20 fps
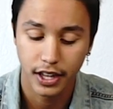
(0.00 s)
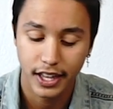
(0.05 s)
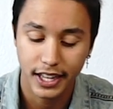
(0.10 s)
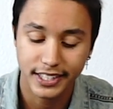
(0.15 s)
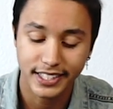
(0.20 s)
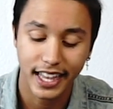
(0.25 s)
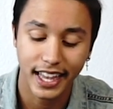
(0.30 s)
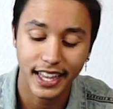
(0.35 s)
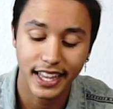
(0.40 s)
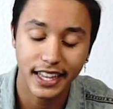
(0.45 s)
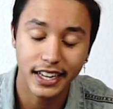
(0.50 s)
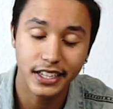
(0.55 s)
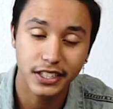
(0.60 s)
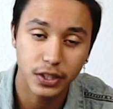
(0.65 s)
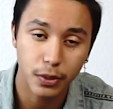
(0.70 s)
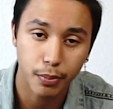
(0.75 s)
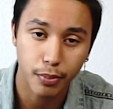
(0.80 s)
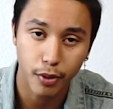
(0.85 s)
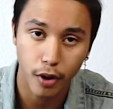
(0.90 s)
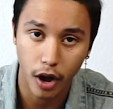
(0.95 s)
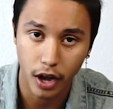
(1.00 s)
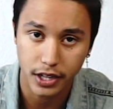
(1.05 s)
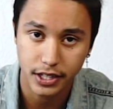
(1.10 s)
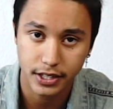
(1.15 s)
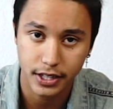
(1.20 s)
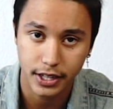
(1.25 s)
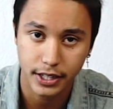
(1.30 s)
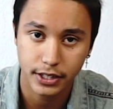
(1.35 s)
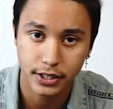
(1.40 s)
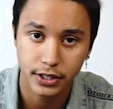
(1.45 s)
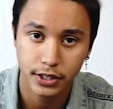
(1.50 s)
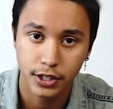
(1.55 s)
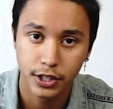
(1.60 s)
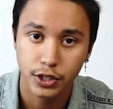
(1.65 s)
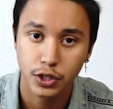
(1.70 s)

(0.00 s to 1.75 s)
is that it is a process.